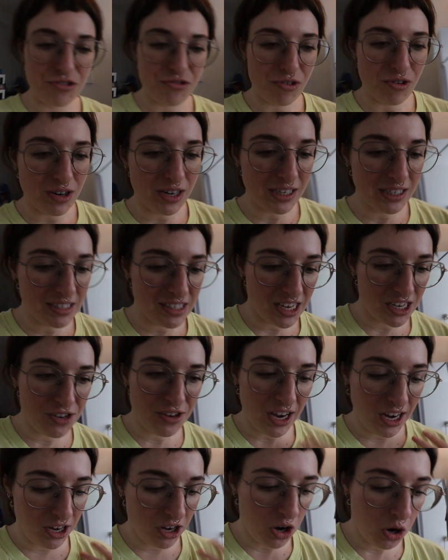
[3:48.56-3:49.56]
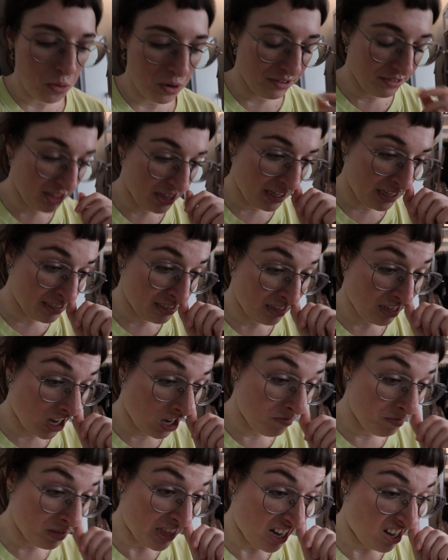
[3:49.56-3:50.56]
drawers, and you kind of know where everything is in
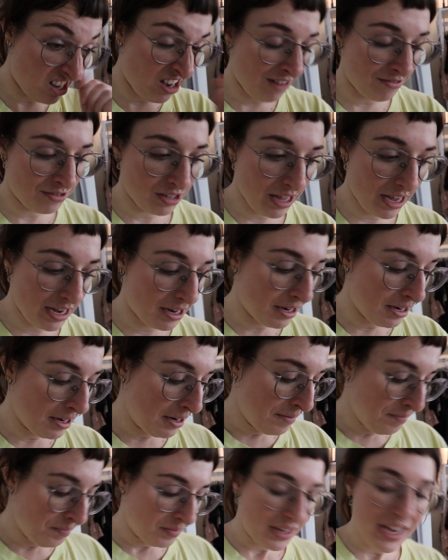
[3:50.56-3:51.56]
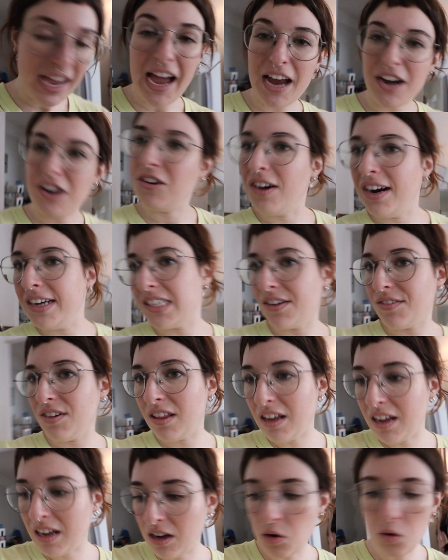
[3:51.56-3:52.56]
them, but then you have to, like, categorize
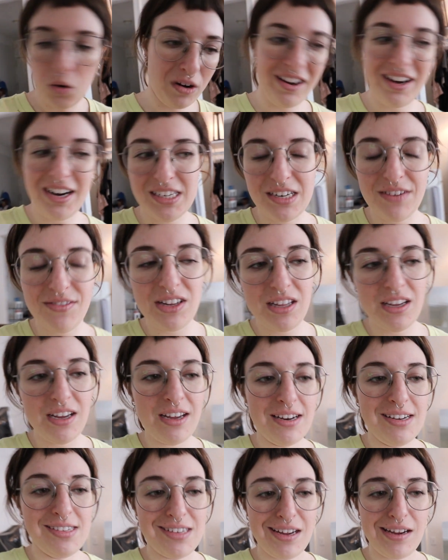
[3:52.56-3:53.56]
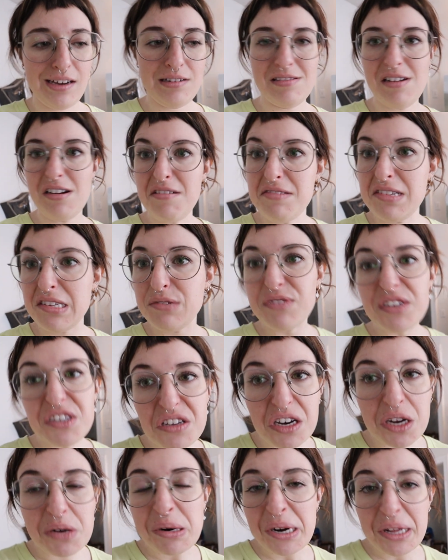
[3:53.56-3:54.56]
everything and organize everything, and it's like, none of this fits
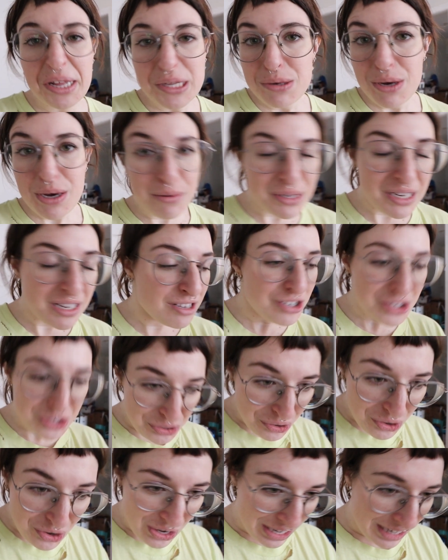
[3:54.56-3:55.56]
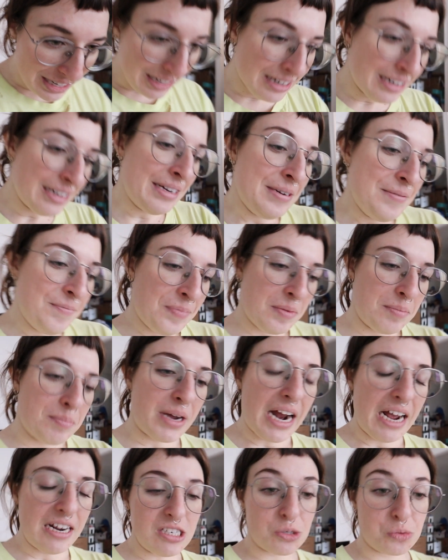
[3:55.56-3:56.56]
anywhere. That's why it was in this drawer.
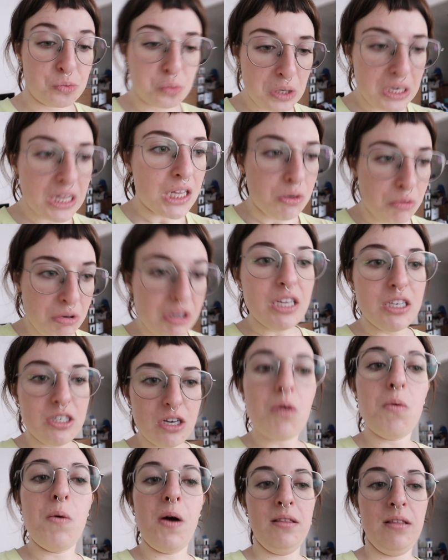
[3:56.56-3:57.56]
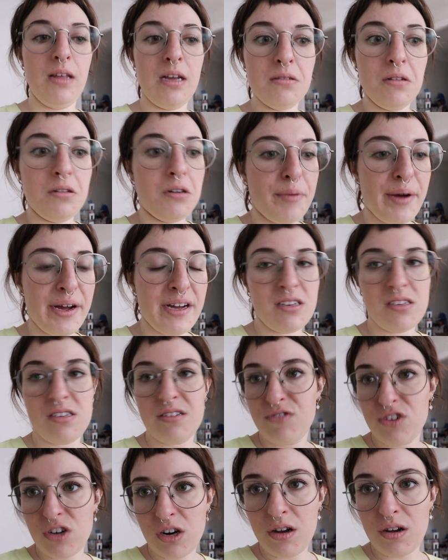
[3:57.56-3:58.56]
But I just really, really don't want, like, little boxes
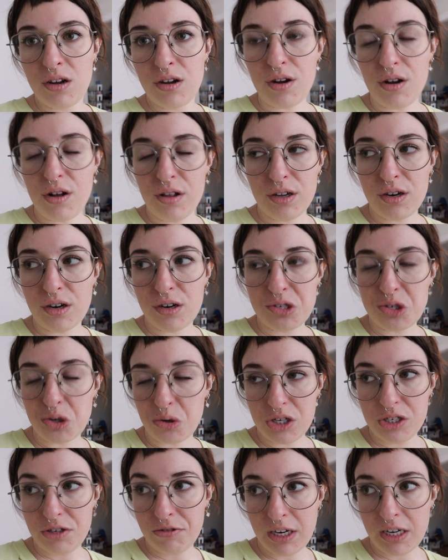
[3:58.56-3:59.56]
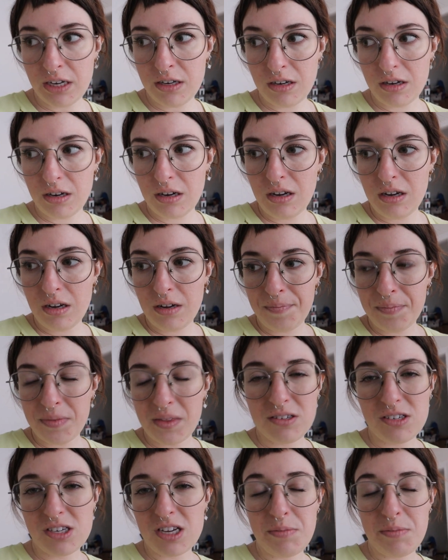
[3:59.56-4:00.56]
of junk all in our storage unit. They're just